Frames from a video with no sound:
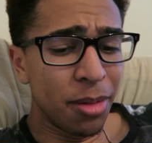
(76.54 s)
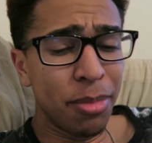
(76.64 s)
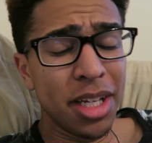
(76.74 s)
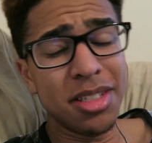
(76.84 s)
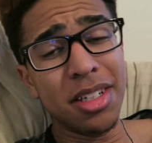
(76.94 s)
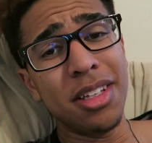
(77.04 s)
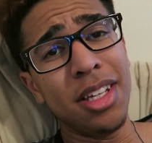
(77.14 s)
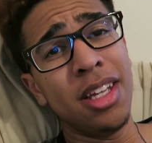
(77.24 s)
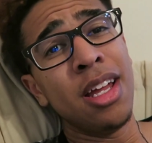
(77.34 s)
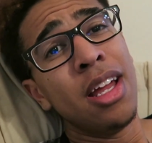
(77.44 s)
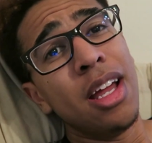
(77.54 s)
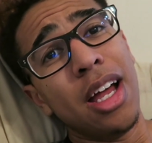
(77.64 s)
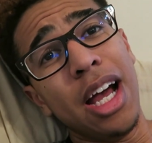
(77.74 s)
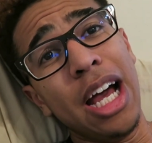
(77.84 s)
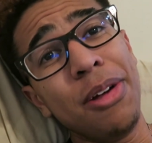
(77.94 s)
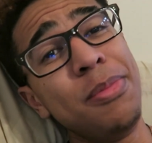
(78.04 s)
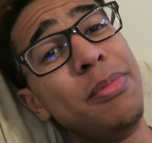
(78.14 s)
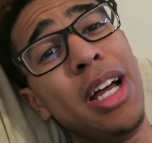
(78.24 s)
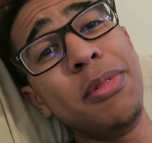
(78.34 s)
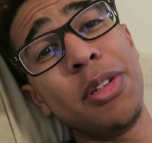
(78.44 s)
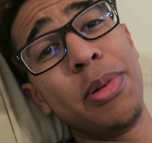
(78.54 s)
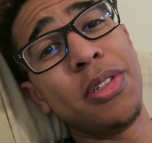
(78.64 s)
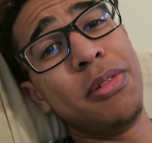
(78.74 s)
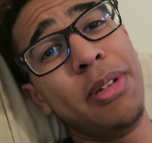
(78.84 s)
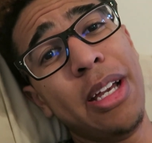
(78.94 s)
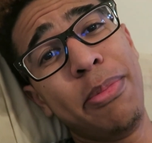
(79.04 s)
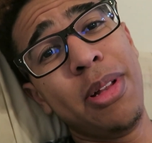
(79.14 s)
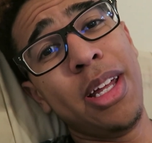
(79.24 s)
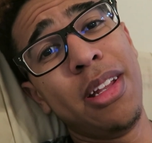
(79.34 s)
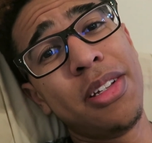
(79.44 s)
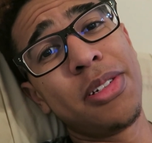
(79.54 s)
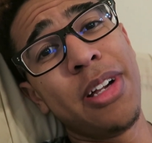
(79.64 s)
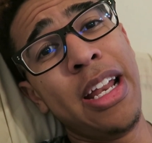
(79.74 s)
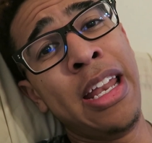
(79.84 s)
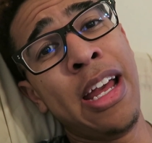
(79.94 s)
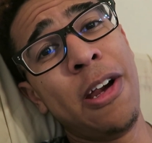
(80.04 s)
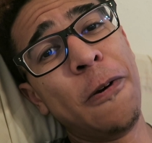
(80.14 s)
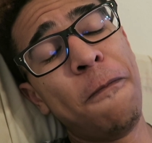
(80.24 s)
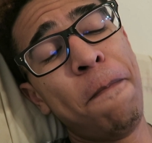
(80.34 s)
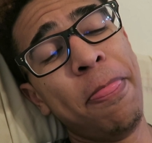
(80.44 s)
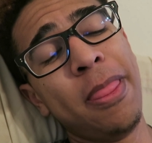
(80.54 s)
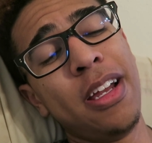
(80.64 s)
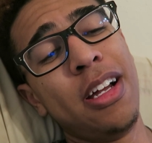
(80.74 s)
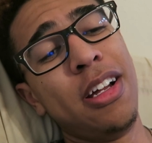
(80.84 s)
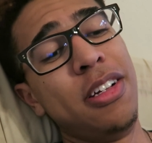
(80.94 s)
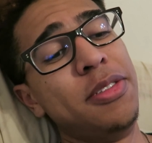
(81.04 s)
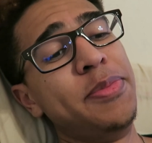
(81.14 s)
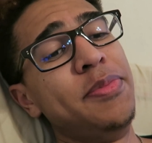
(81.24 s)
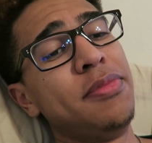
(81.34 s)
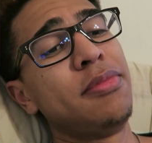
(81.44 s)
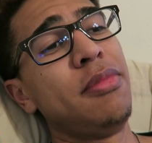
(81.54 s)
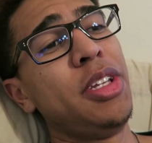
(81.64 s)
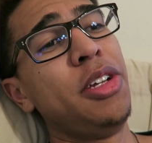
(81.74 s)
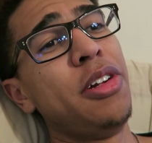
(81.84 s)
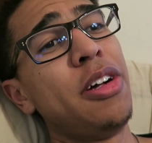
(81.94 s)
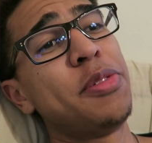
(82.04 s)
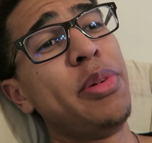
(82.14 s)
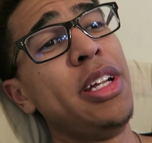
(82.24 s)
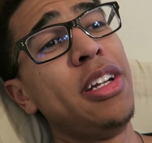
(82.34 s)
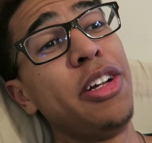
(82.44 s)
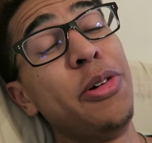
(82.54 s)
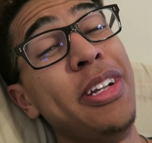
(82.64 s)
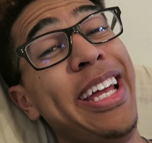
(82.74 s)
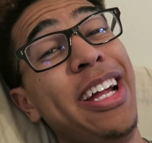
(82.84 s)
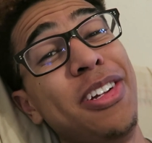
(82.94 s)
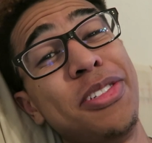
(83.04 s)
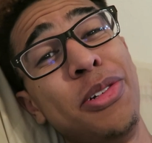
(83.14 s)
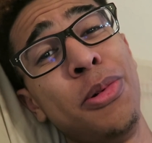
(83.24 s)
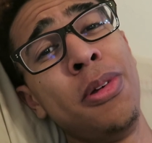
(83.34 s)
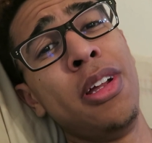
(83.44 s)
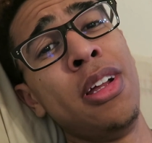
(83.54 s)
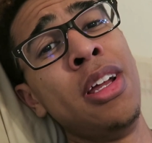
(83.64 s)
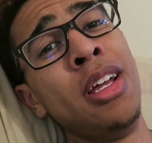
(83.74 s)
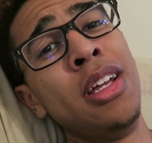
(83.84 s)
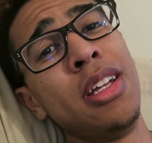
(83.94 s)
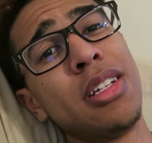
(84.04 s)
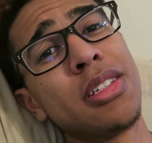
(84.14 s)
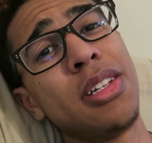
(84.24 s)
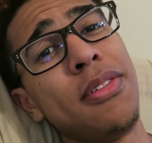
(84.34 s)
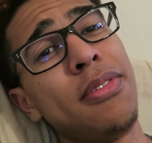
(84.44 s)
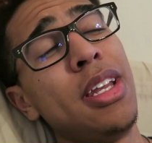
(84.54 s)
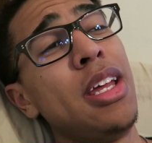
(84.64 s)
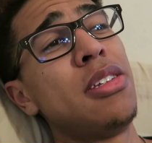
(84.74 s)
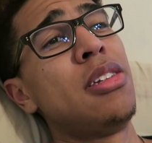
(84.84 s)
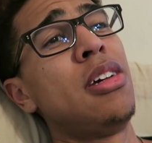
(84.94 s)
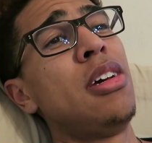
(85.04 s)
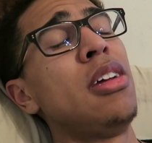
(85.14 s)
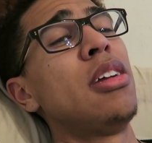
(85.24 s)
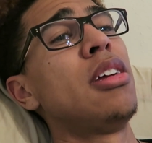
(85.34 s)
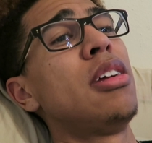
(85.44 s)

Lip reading: basically, I'm supposed to be at Playlist right now. You know, I was planning on going to Arizona, seeing Vanessa,